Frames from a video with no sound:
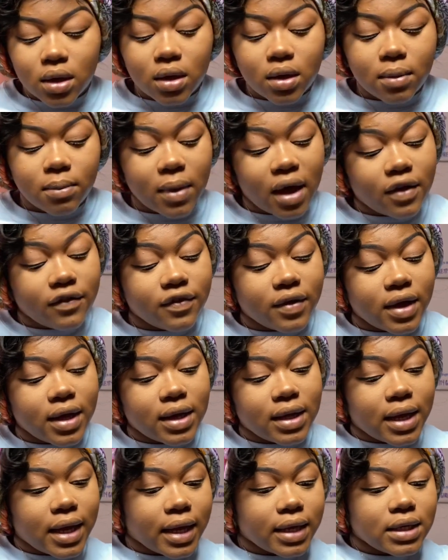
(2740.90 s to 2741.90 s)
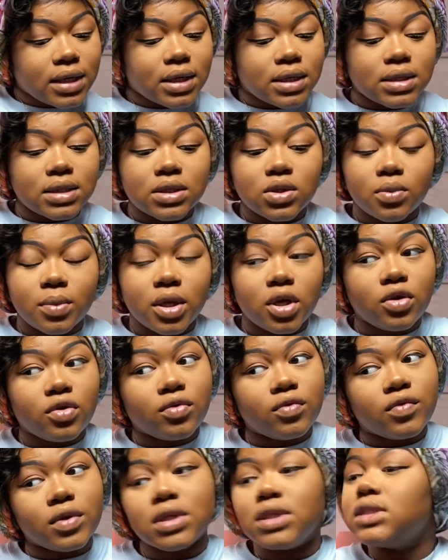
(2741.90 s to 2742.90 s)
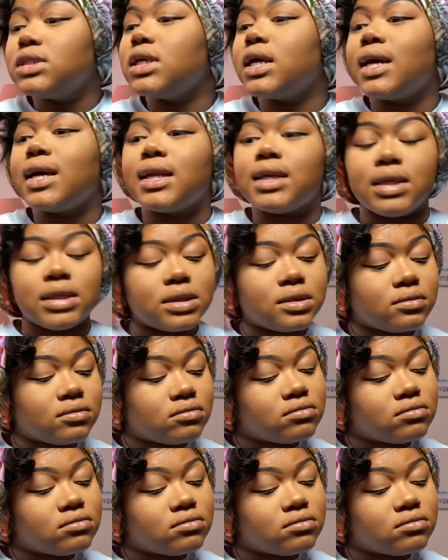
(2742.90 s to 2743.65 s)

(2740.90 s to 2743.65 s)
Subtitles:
my fine line needs to still be Carissa, honey.